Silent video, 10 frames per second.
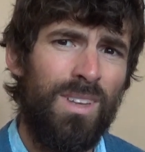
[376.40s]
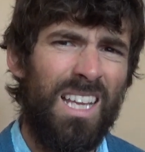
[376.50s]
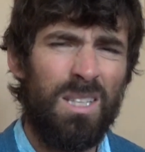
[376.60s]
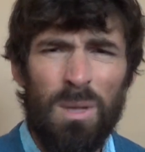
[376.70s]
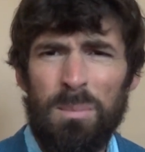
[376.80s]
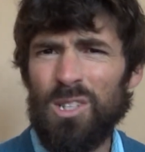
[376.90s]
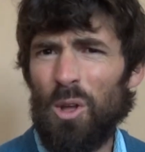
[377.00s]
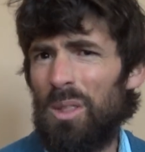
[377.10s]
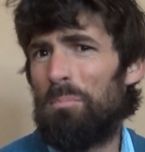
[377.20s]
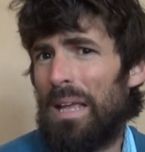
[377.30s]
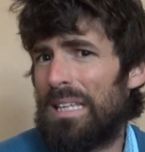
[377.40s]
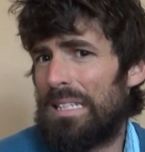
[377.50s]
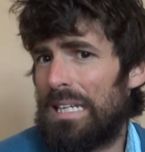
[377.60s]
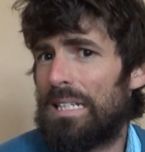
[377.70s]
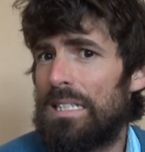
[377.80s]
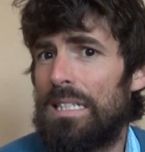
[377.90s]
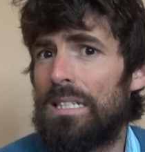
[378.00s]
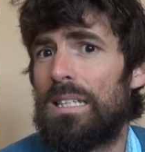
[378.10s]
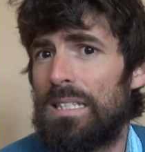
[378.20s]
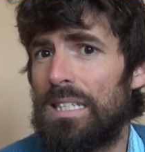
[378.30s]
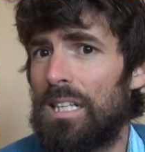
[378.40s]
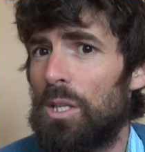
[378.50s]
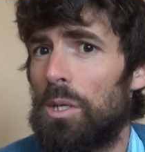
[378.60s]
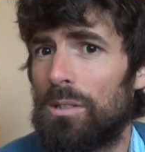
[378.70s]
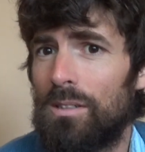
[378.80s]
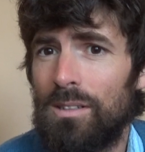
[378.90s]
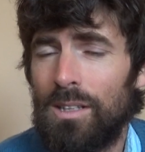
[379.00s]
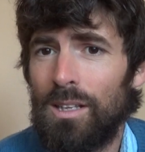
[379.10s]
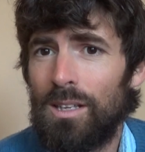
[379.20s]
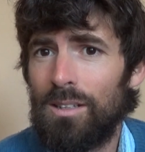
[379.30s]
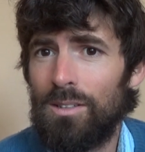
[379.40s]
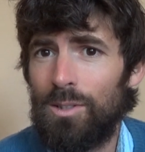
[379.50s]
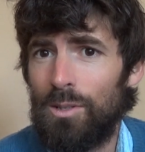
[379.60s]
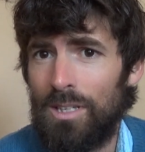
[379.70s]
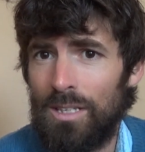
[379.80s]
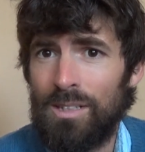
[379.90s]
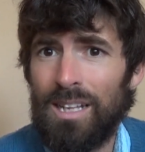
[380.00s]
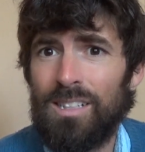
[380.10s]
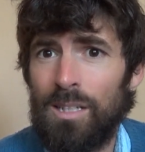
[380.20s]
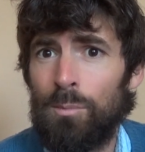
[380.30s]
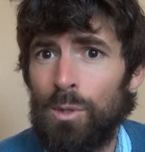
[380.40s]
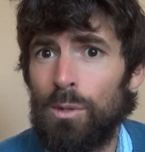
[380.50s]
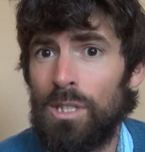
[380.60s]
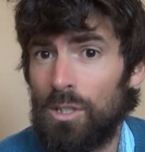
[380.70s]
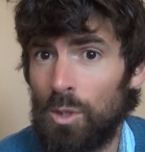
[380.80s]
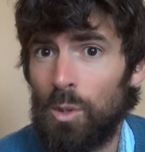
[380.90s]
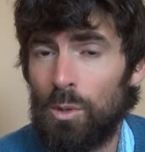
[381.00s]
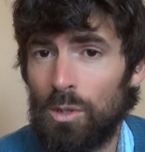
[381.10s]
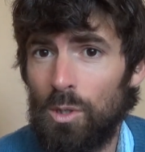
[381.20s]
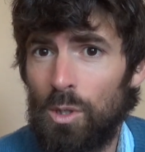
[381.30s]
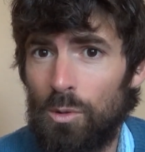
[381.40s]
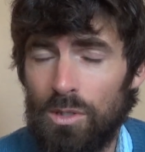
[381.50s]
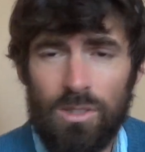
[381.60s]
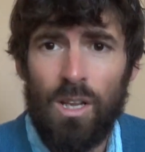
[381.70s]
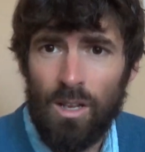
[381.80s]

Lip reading: it's maybe not the best idea to sing along to the Natalie Imbruglia torn chorus.